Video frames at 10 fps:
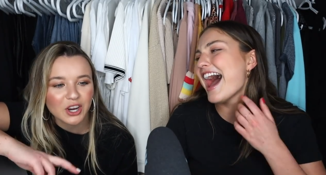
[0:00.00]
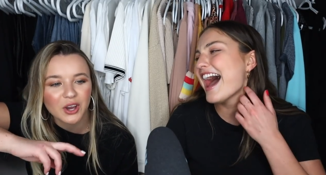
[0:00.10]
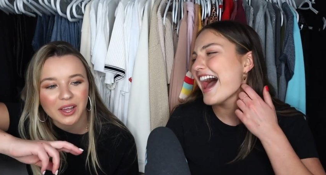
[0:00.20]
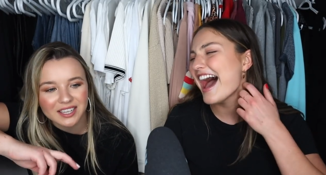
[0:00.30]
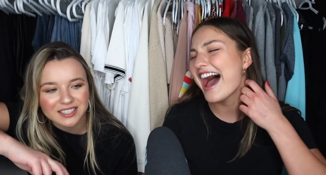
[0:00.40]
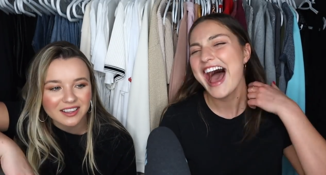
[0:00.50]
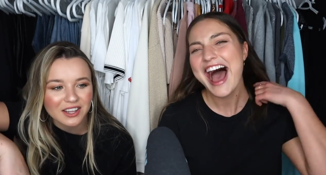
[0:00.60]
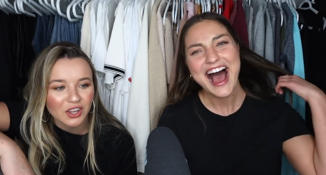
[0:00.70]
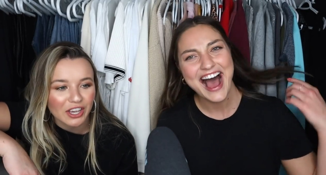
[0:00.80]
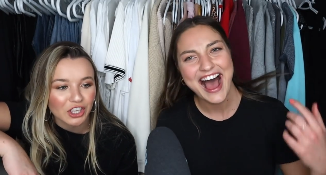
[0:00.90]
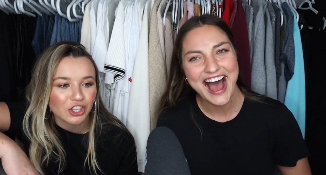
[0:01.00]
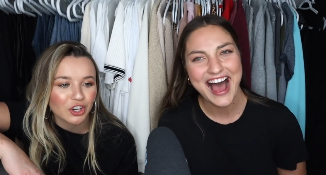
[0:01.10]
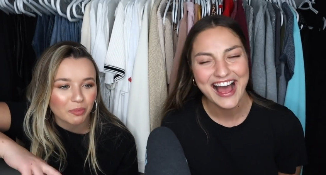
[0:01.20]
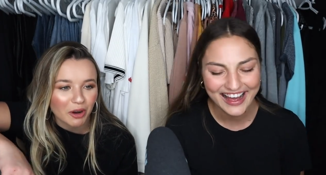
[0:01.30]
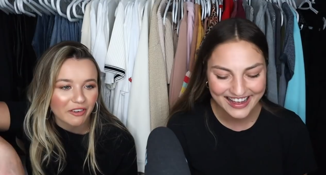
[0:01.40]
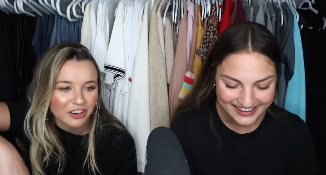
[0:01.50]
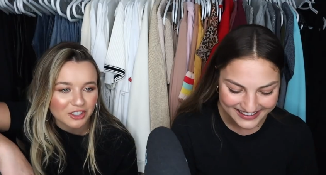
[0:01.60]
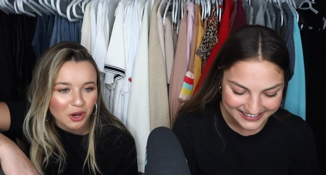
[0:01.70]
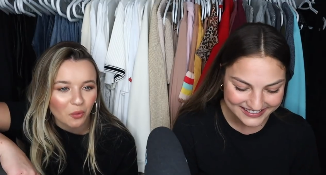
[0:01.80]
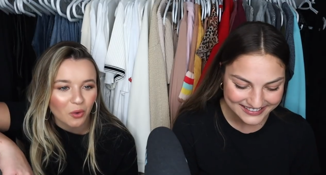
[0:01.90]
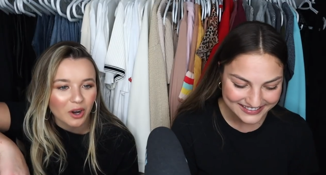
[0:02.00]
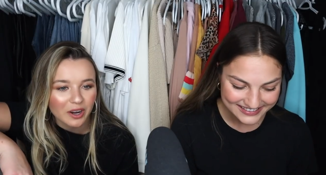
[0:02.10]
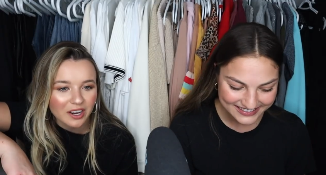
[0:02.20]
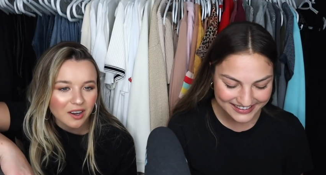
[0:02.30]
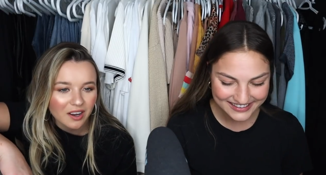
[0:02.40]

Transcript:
Speaker 1: you know, like it's a little like you're perfect, don't worry.